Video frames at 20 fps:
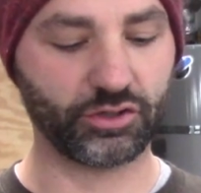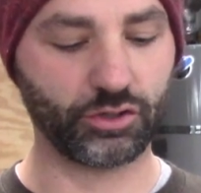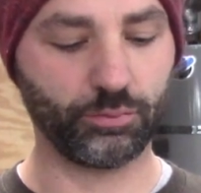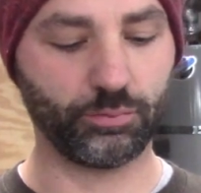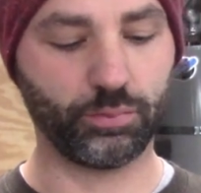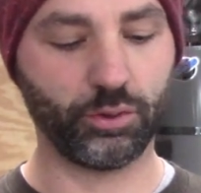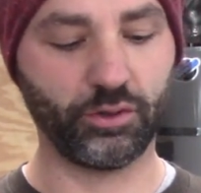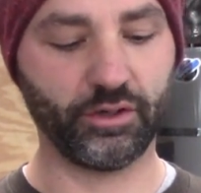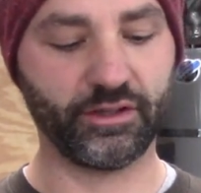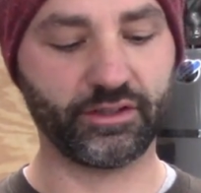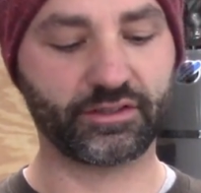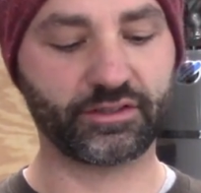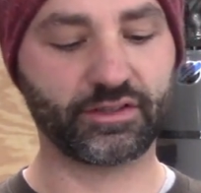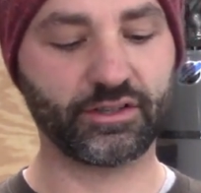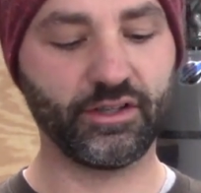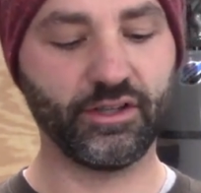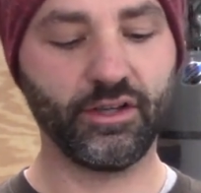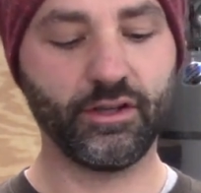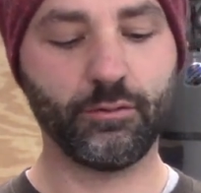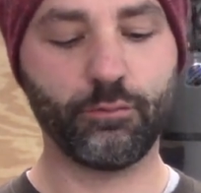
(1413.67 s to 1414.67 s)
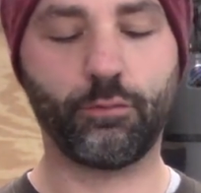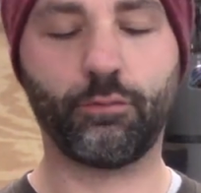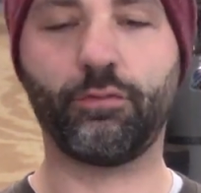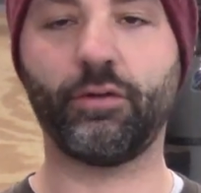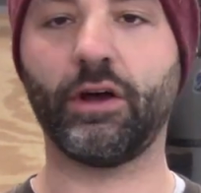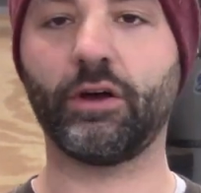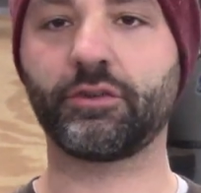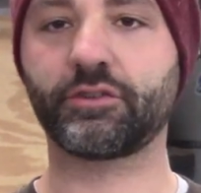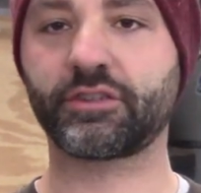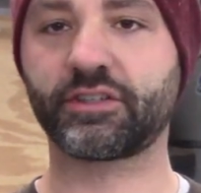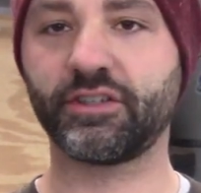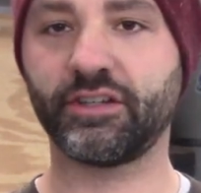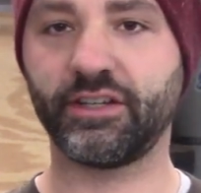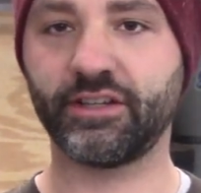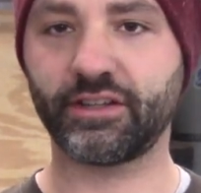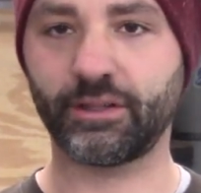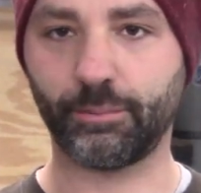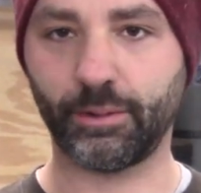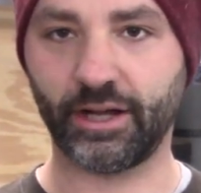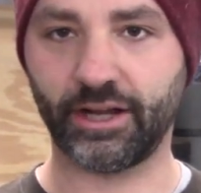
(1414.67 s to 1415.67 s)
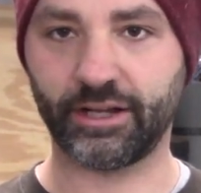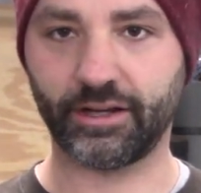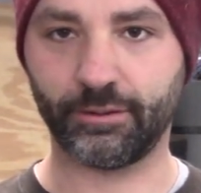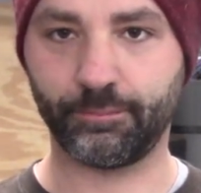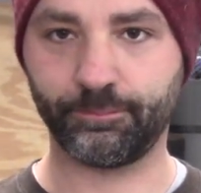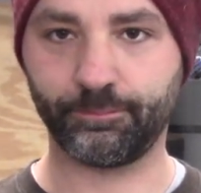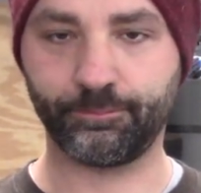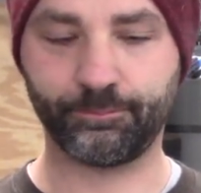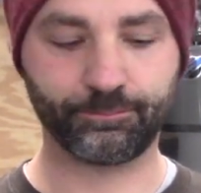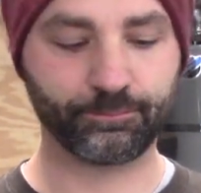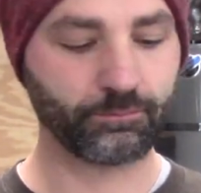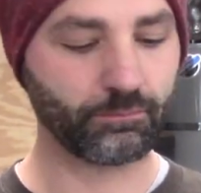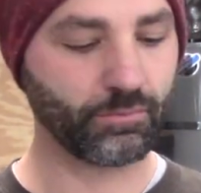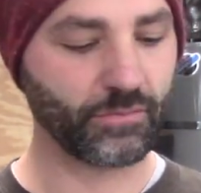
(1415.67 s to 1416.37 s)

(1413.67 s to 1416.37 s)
to put felt in the bottom